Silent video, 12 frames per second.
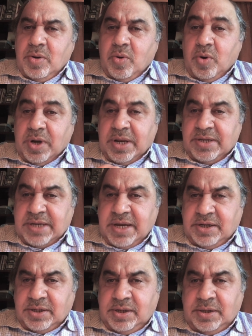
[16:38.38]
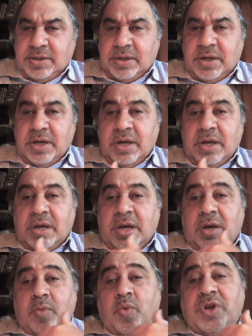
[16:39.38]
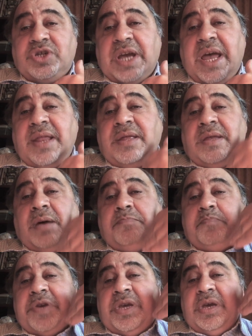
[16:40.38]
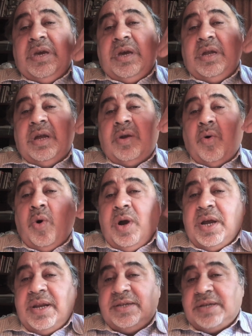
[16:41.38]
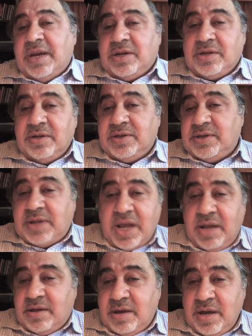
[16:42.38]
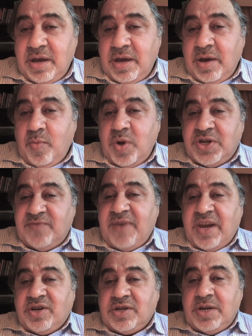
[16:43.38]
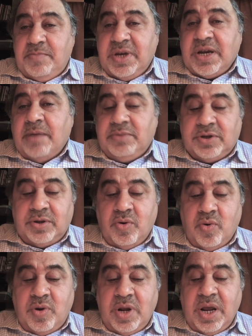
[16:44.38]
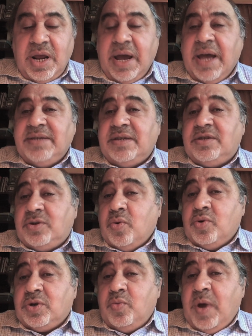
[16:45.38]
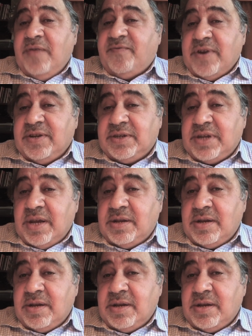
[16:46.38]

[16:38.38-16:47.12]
organizations, which end up being in an organizational state, which eventually becomes known as the social welfare state.